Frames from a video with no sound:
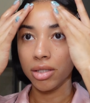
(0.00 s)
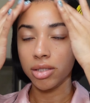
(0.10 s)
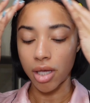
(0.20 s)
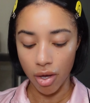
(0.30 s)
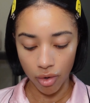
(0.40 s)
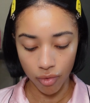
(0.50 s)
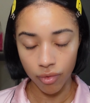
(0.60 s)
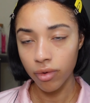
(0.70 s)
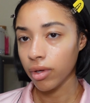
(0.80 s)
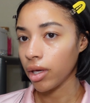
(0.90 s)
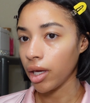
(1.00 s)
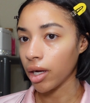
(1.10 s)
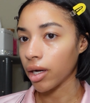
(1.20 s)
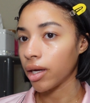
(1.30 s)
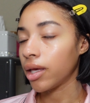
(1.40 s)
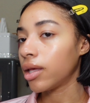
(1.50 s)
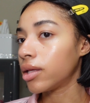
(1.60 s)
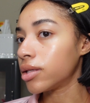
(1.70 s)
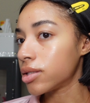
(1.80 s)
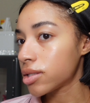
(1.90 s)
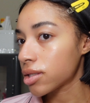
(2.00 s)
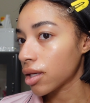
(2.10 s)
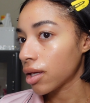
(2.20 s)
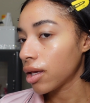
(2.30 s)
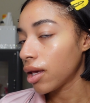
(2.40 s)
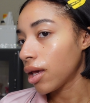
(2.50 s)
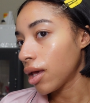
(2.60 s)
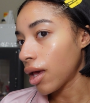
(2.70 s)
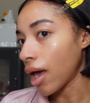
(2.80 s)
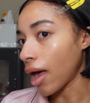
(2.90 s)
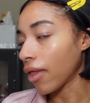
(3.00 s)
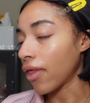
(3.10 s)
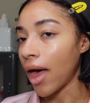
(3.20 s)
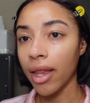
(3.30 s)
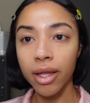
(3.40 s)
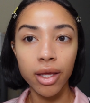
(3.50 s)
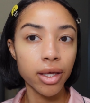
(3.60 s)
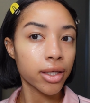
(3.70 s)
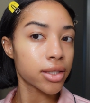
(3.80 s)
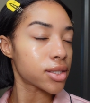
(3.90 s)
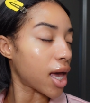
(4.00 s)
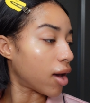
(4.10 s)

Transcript: So here is how that looks.